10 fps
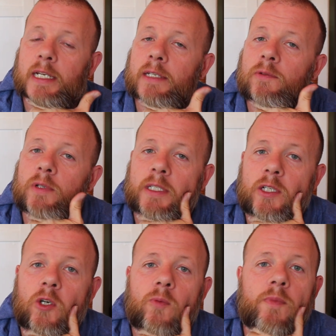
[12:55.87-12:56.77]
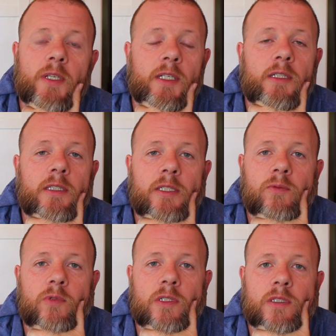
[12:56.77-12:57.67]
I'd really hope that
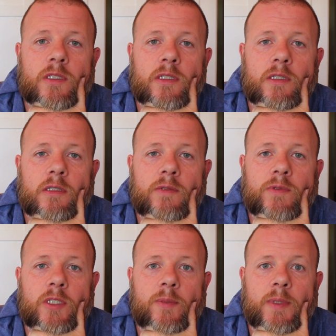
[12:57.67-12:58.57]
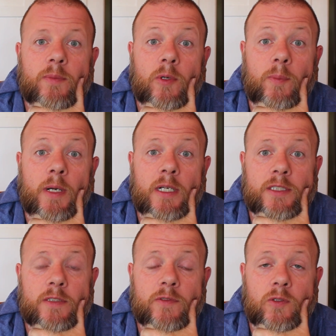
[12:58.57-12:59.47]
it was going to be a more
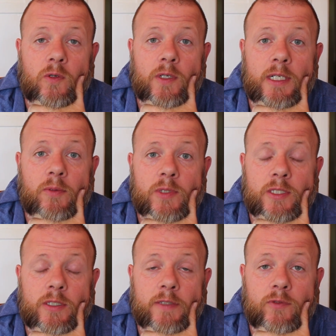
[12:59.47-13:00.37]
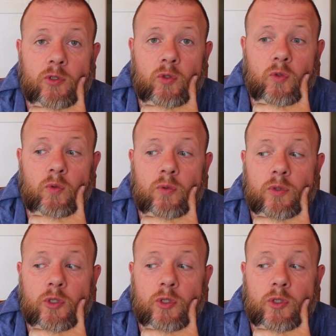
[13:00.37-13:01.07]
positive story, and I would still have two